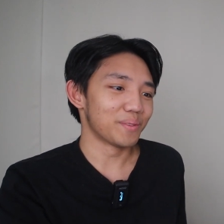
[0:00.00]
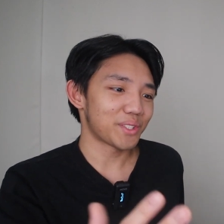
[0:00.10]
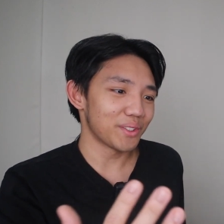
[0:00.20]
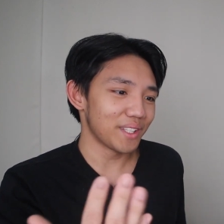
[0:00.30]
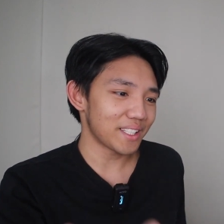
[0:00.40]

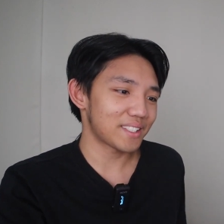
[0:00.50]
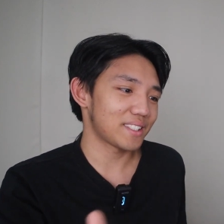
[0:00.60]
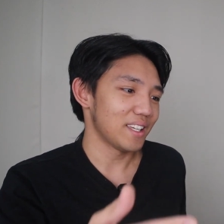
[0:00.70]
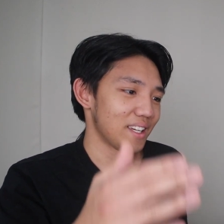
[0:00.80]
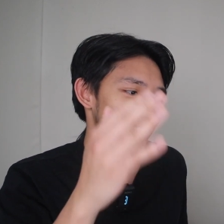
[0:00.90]
So
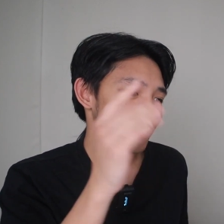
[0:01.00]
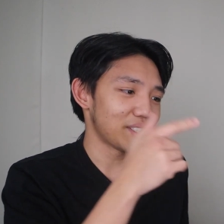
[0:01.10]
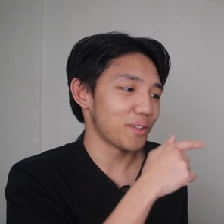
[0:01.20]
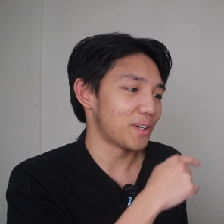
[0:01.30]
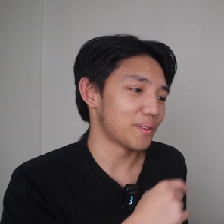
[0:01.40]
let's
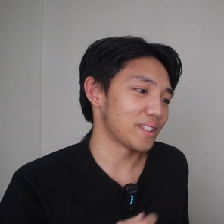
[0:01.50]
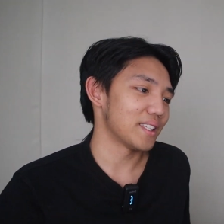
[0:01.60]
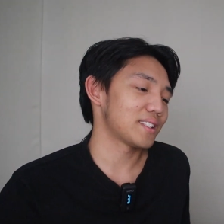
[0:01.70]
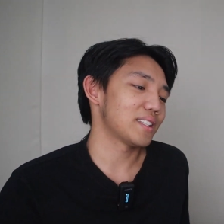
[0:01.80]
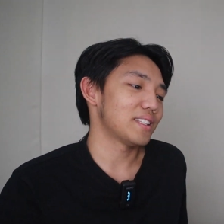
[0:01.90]
continue on with this.